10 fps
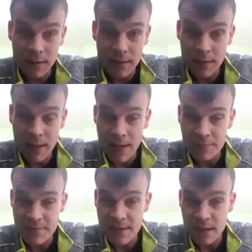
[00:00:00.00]
You have
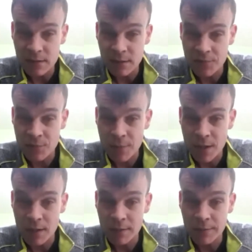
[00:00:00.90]
to start off
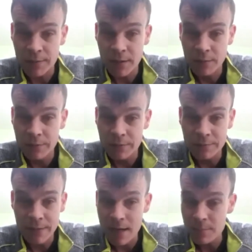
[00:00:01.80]
small, you know. Like,
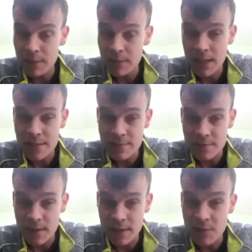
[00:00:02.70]
camera lens
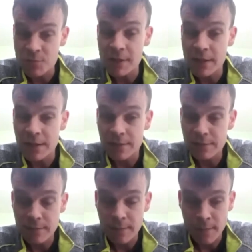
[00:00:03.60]
is brilliant,
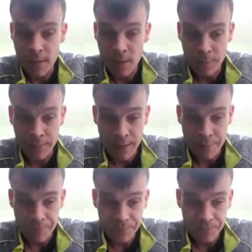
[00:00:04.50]
you know. And